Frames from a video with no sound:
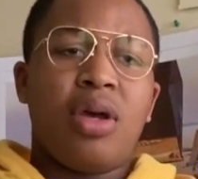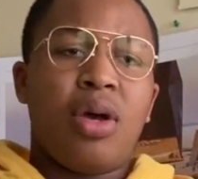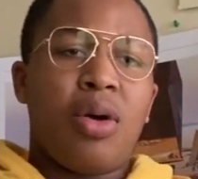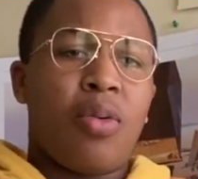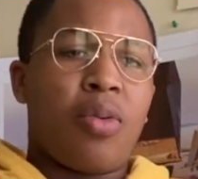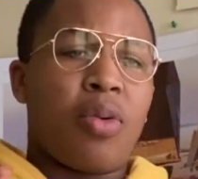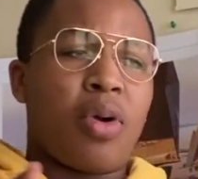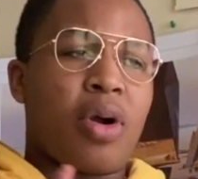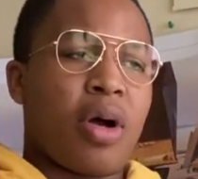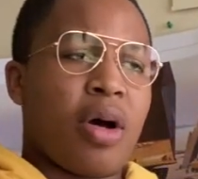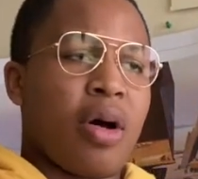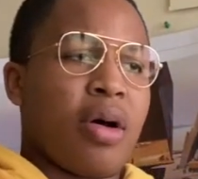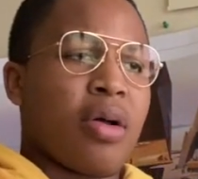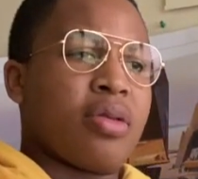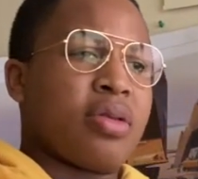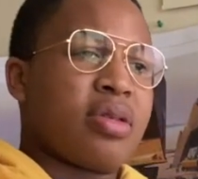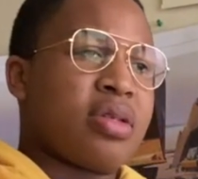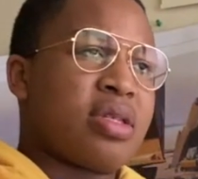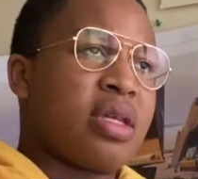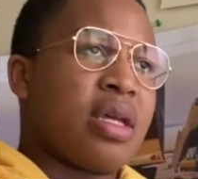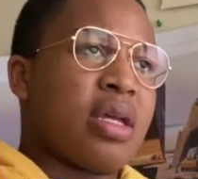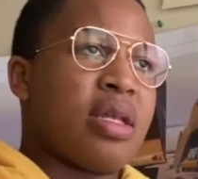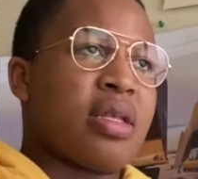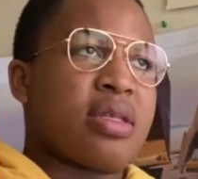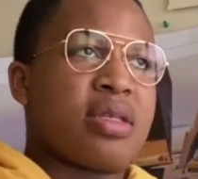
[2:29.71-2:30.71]
world
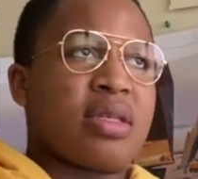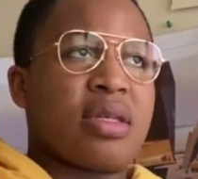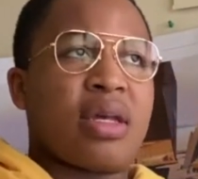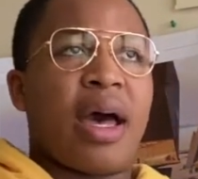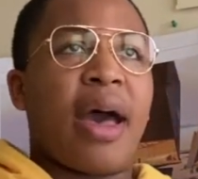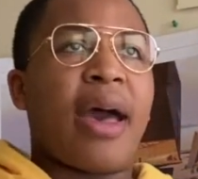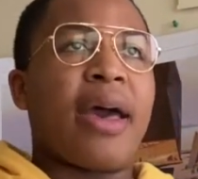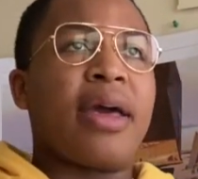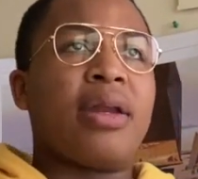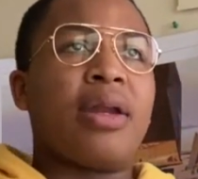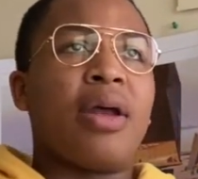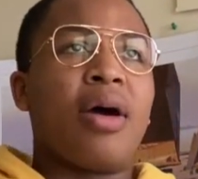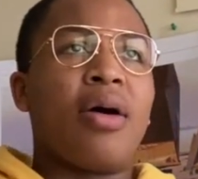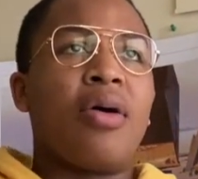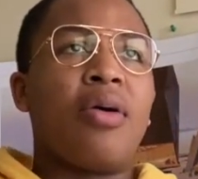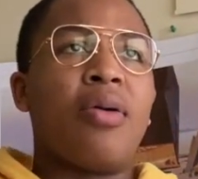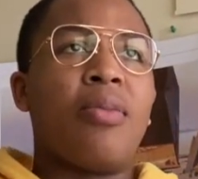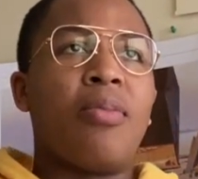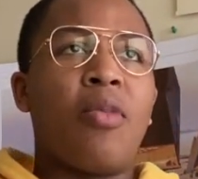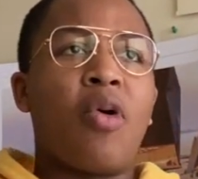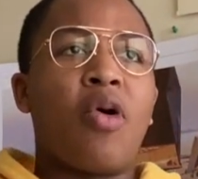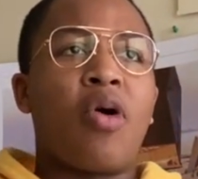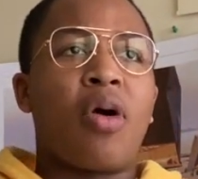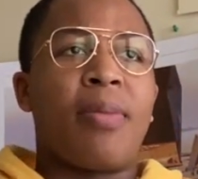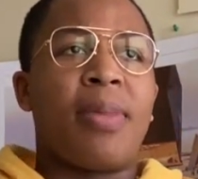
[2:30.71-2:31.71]
since I know
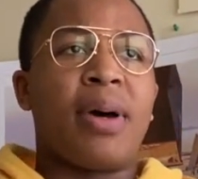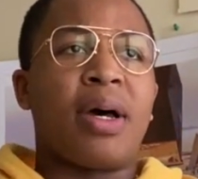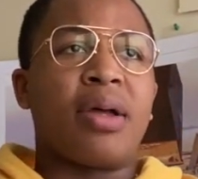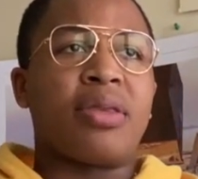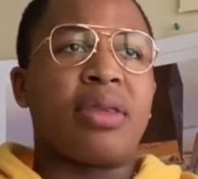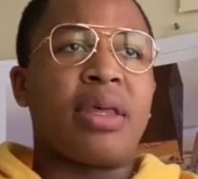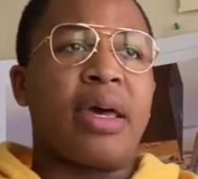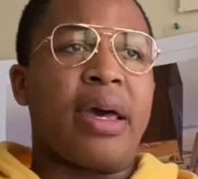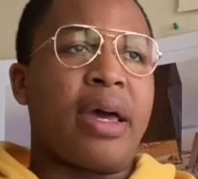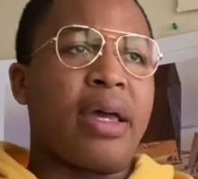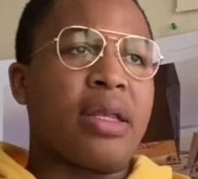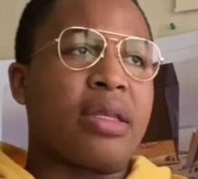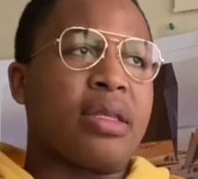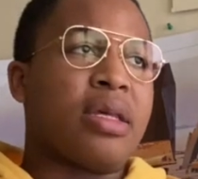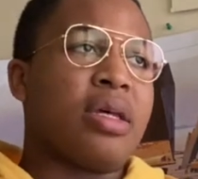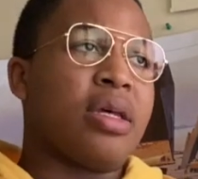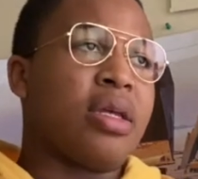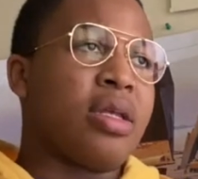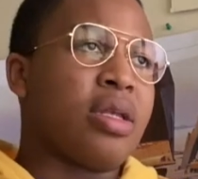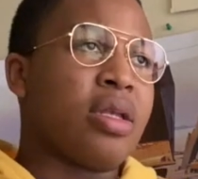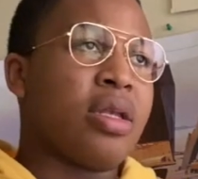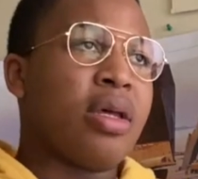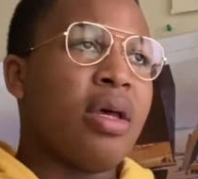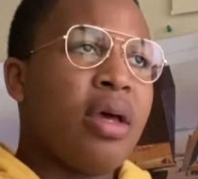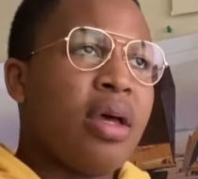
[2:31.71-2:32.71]
more about that than
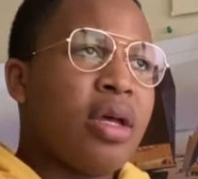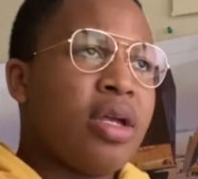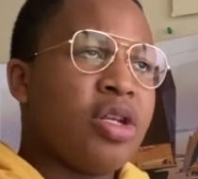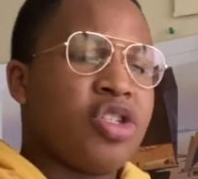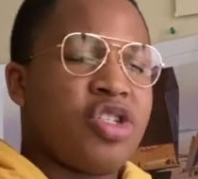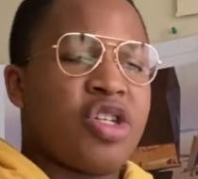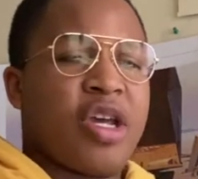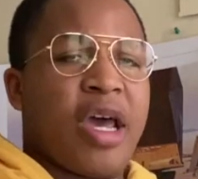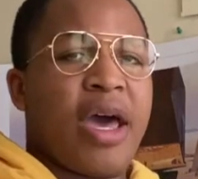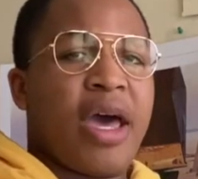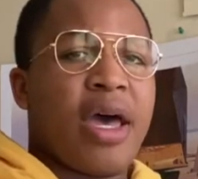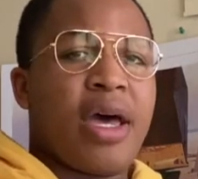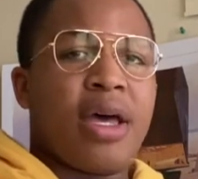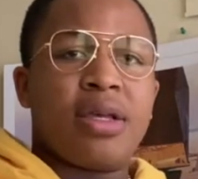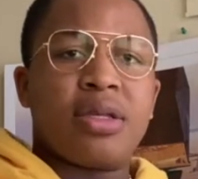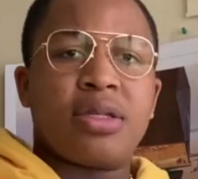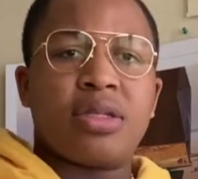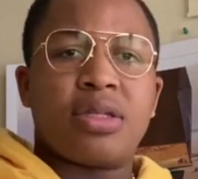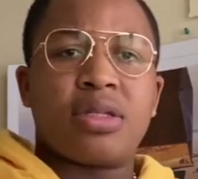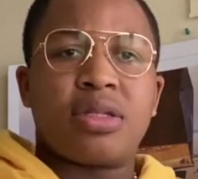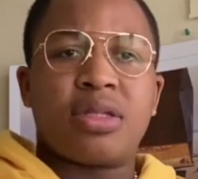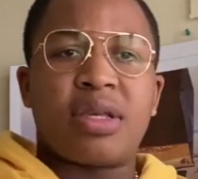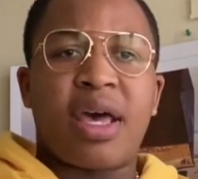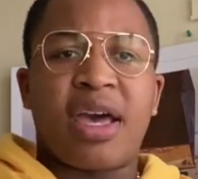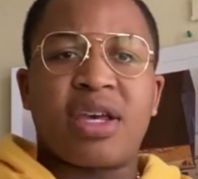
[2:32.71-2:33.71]
jazz
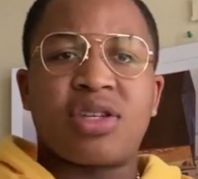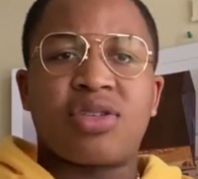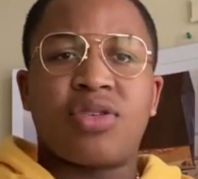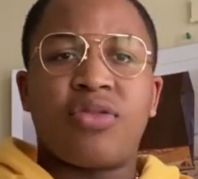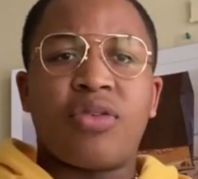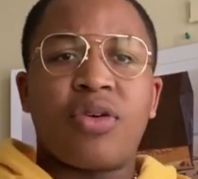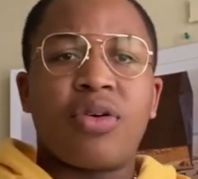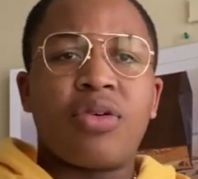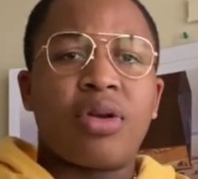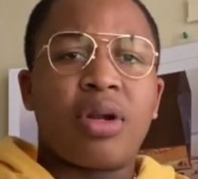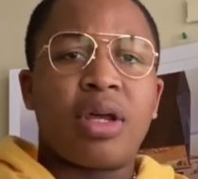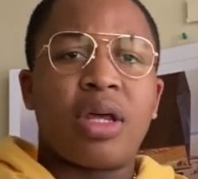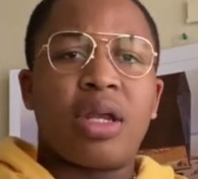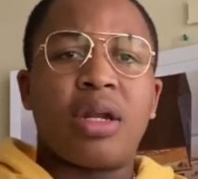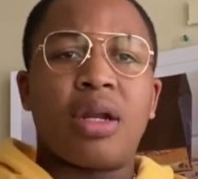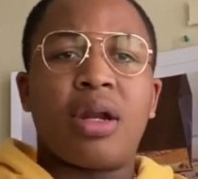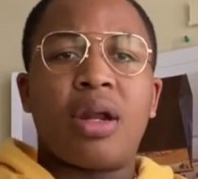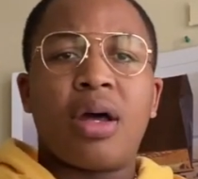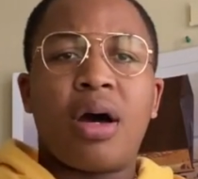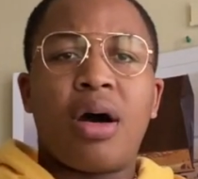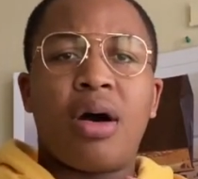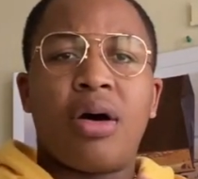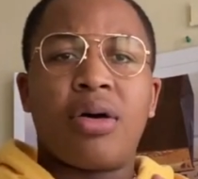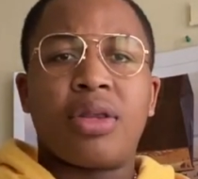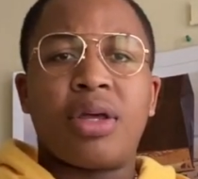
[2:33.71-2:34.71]
saxophone and
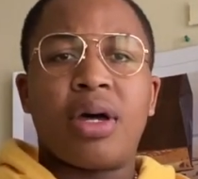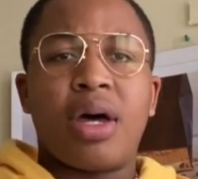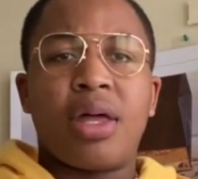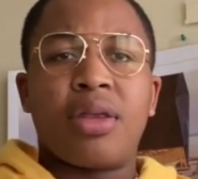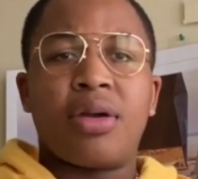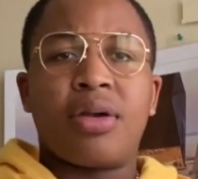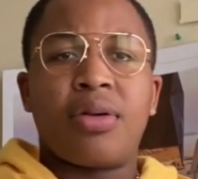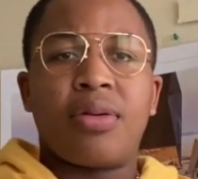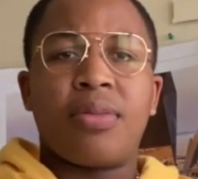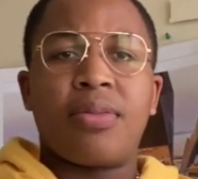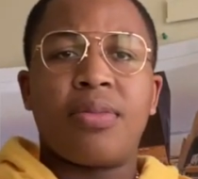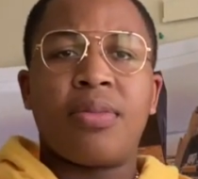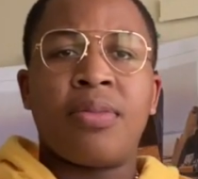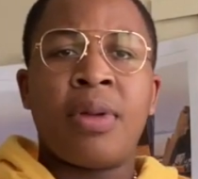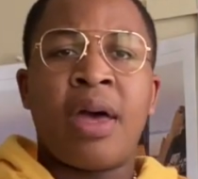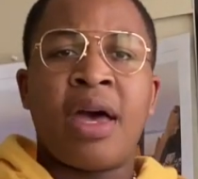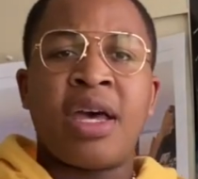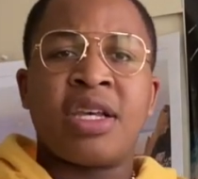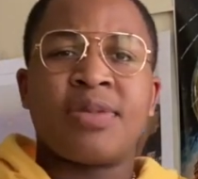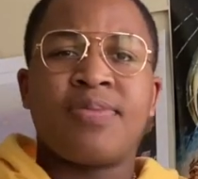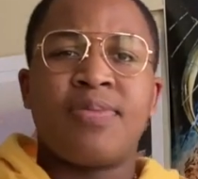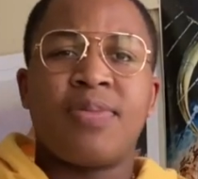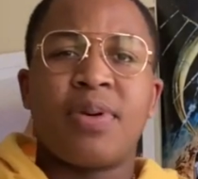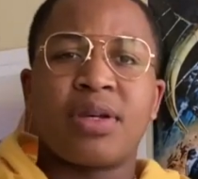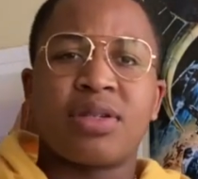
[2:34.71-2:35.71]
all the other
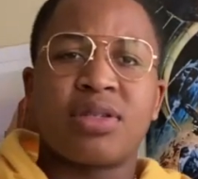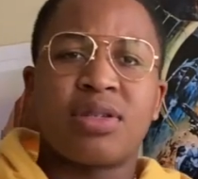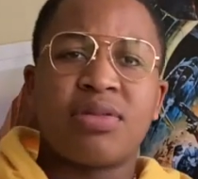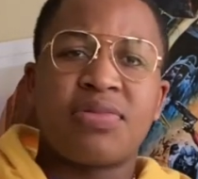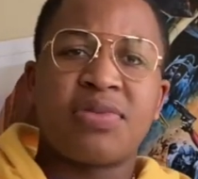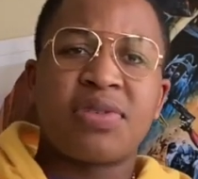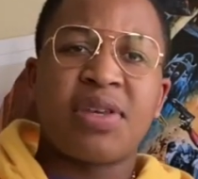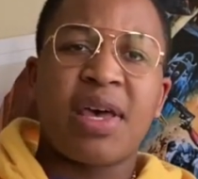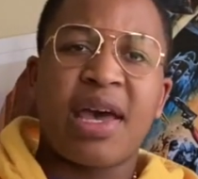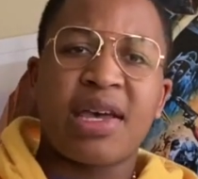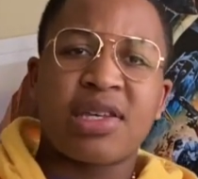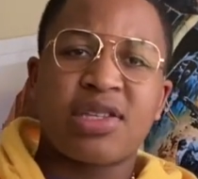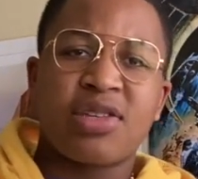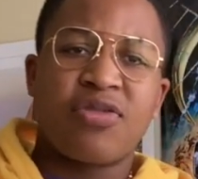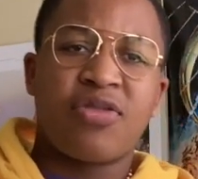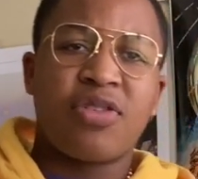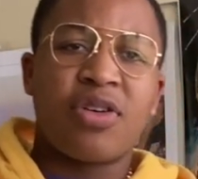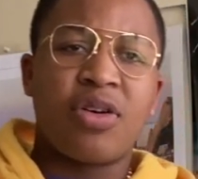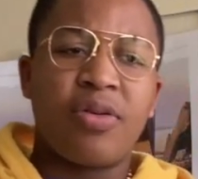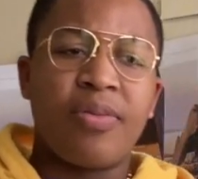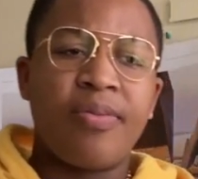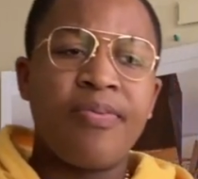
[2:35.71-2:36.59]
aspects of saxophone.